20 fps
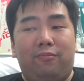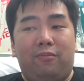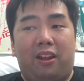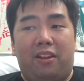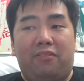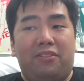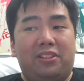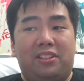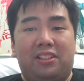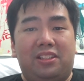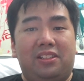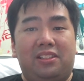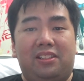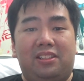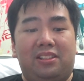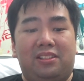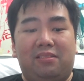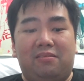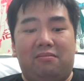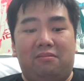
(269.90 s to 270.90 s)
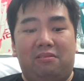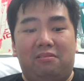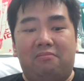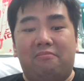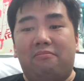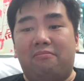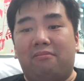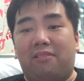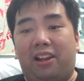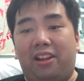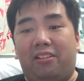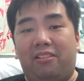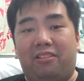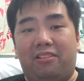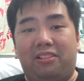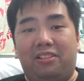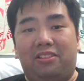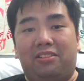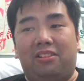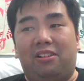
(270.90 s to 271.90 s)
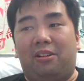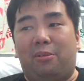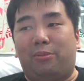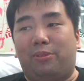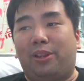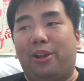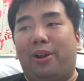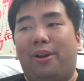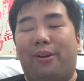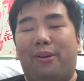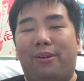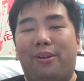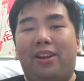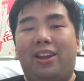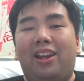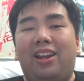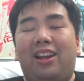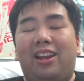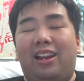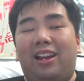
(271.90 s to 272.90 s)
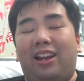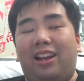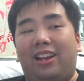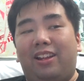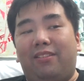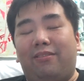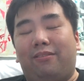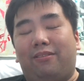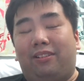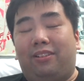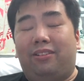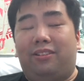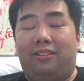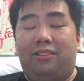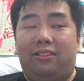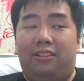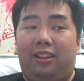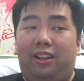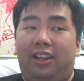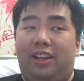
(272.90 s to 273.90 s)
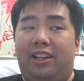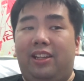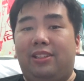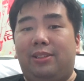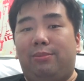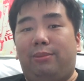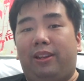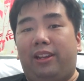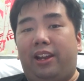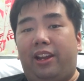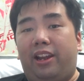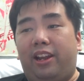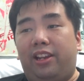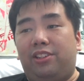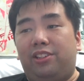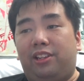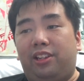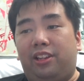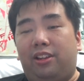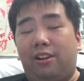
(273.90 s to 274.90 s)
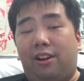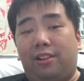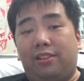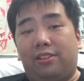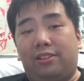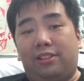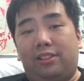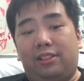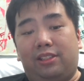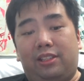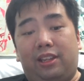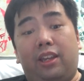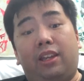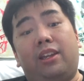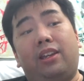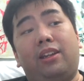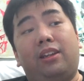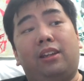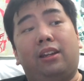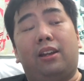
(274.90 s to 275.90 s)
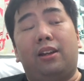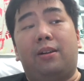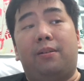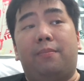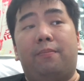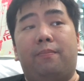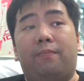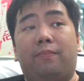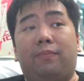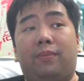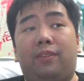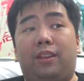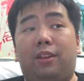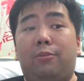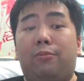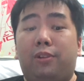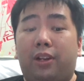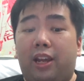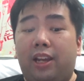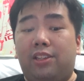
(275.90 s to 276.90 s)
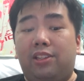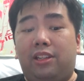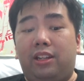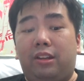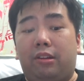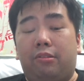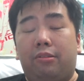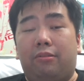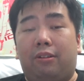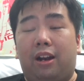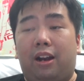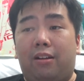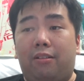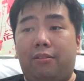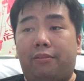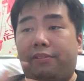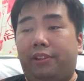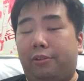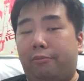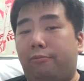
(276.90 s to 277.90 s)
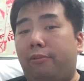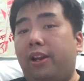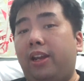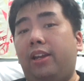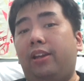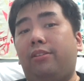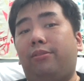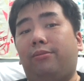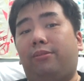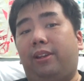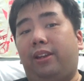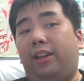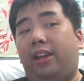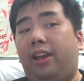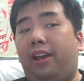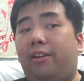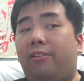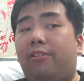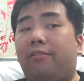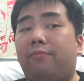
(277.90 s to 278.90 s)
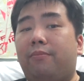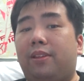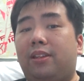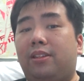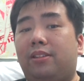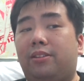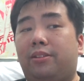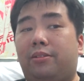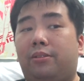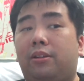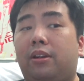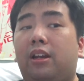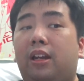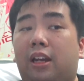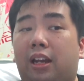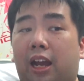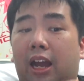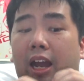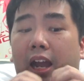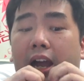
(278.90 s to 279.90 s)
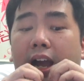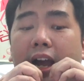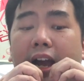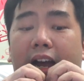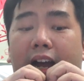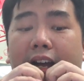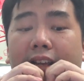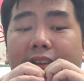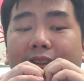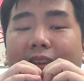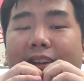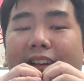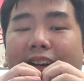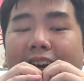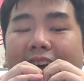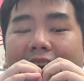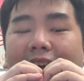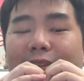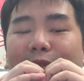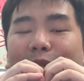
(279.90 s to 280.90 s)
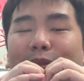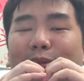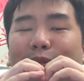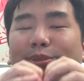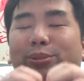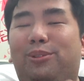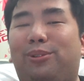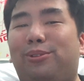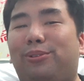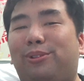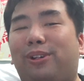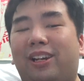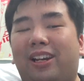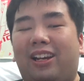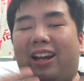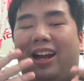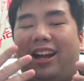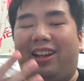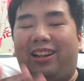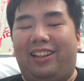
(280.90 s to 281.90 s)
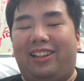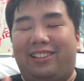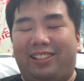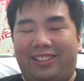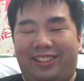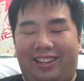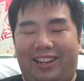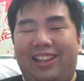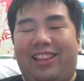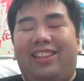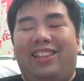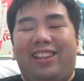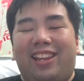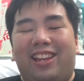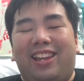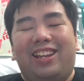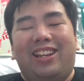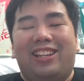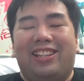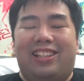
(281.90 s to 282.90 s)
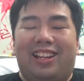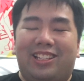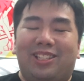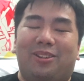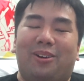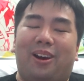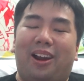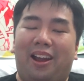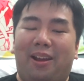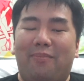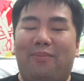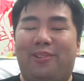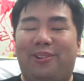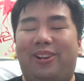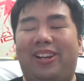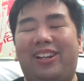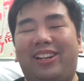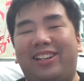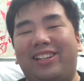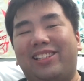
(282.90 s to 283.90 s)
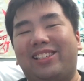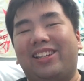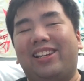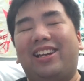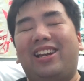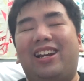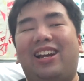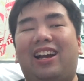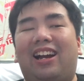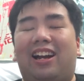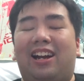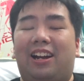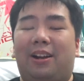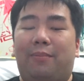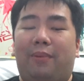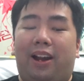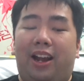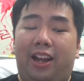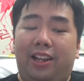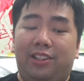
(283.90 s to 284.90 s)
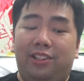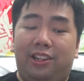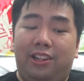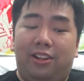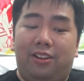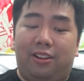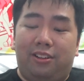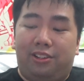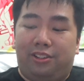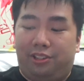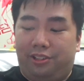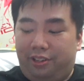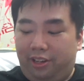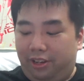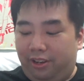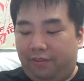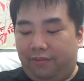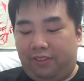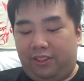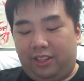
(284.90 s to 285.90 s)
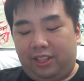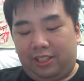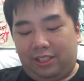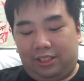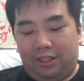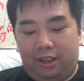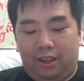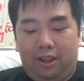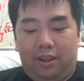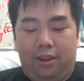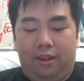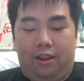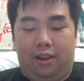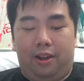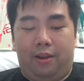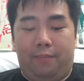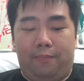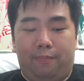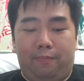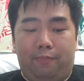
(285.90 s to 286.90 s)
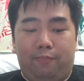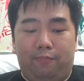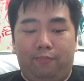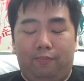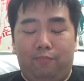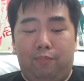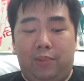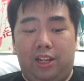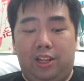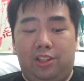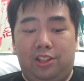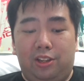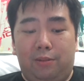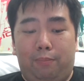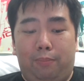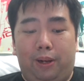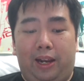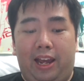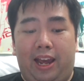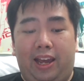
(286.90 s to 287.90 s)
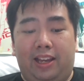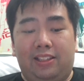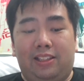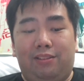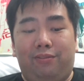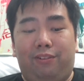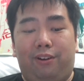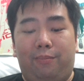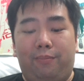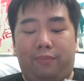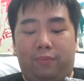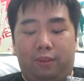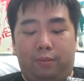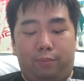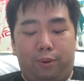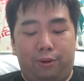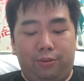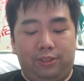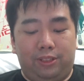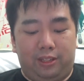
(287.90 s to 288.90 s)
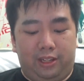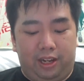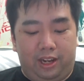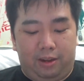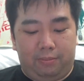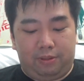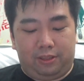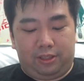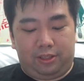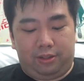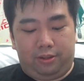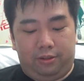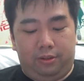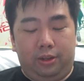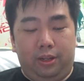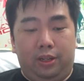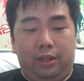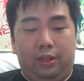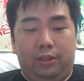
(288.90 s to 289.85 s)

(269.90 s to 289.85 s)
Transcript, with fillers: ever since, you know, I got this job. So, and on days when I actually got sick, um, they would actually go out of their way to take care of me. So uh, heart, hearto to you, uncle and auntie. That's why I'm doing this. Um, I actually got three of this um, miniature plaques from Poster Hub. So